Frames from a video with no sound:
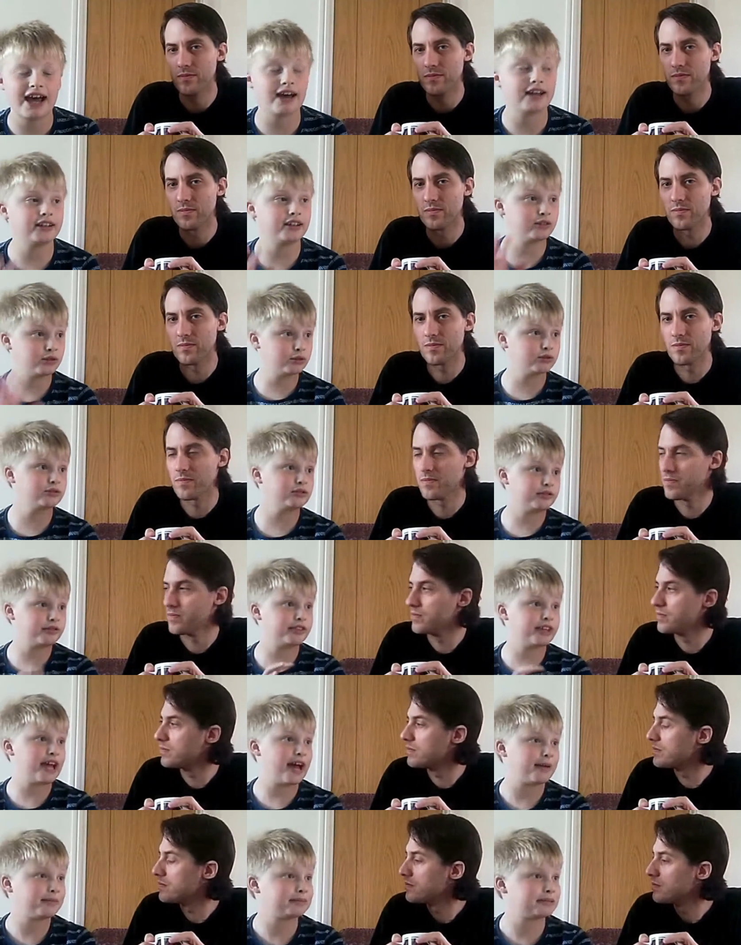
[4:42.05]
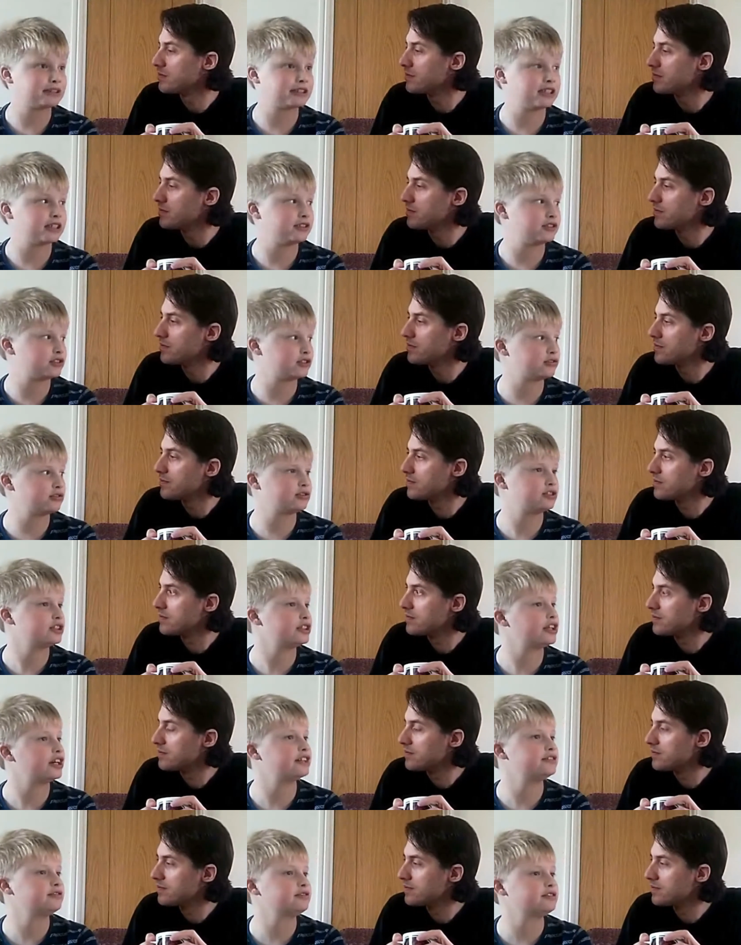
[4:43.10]
Speaker 1: and all of the episodes, all
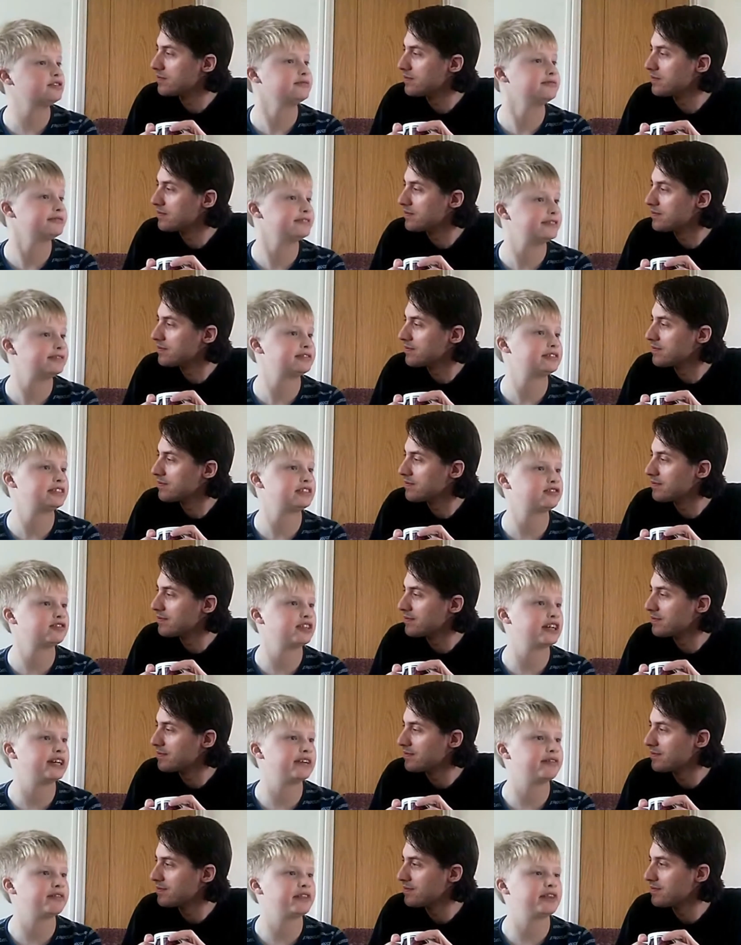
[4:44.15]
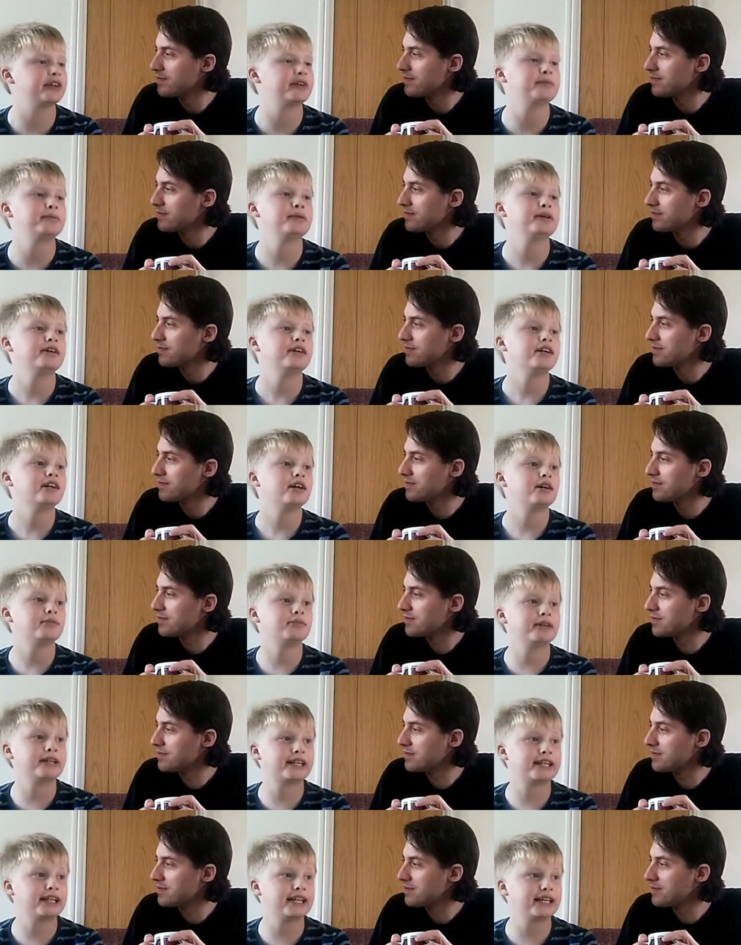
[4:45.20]
253 of them, and
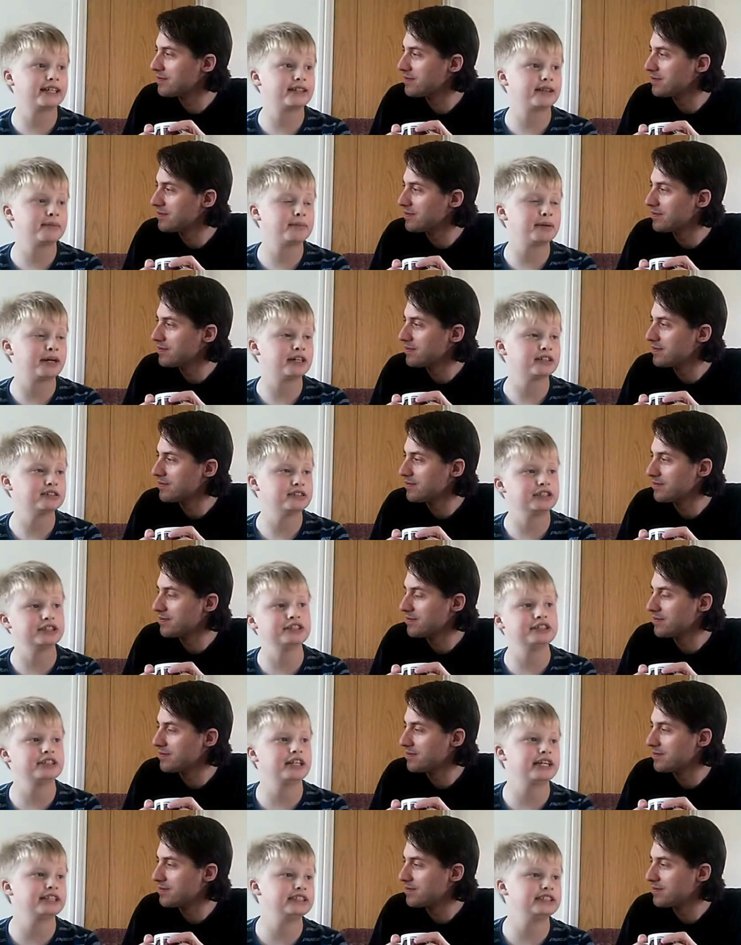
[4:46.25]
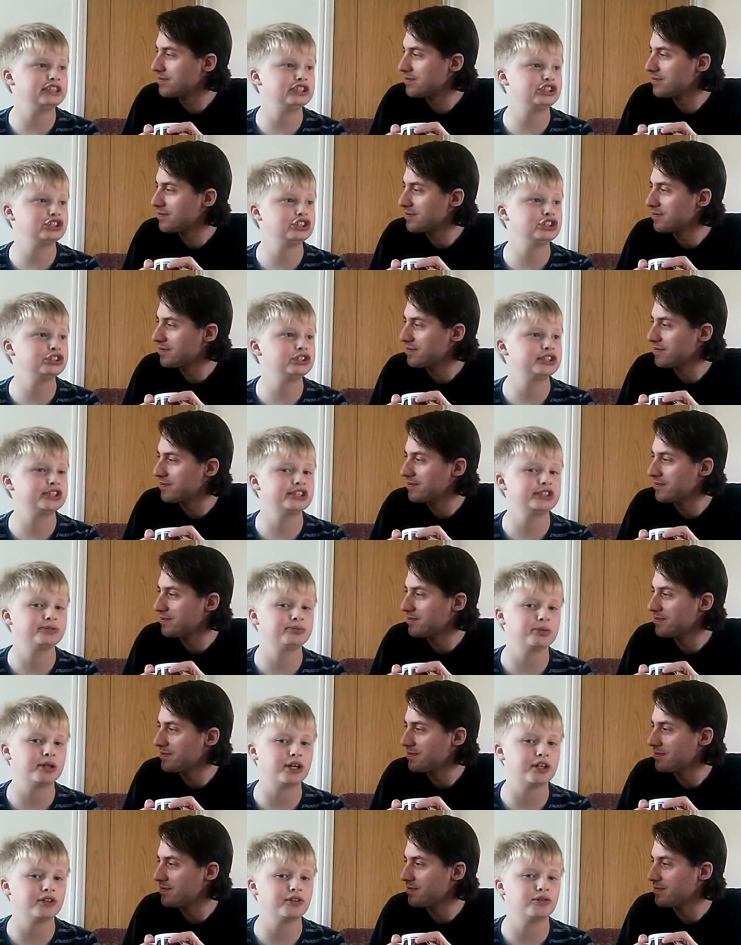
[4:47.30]
we click the button and it chooses
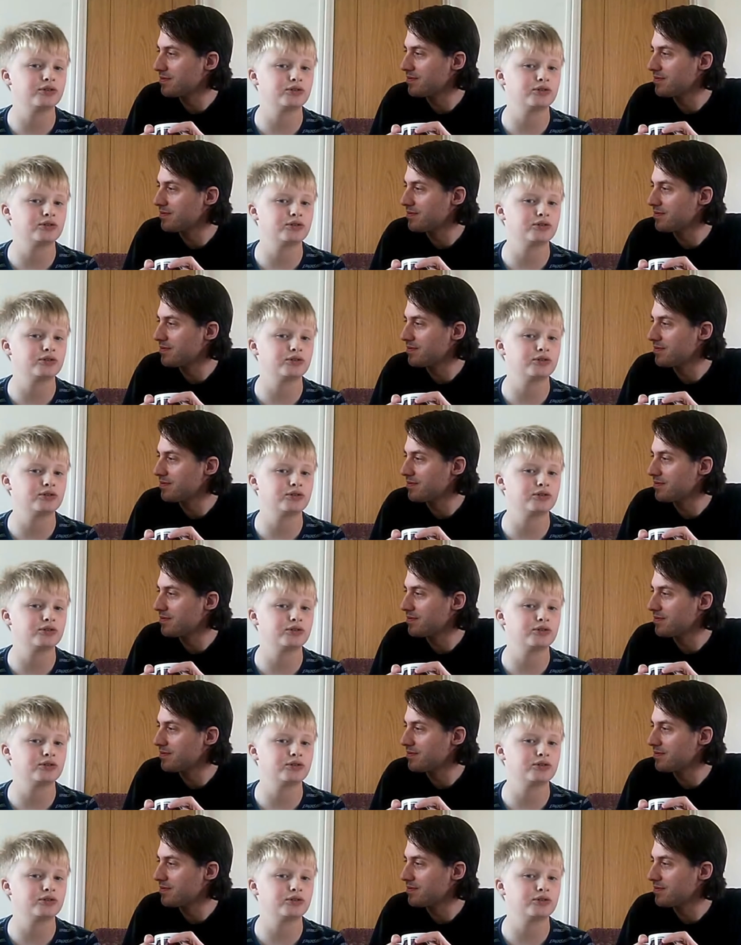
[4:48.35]
one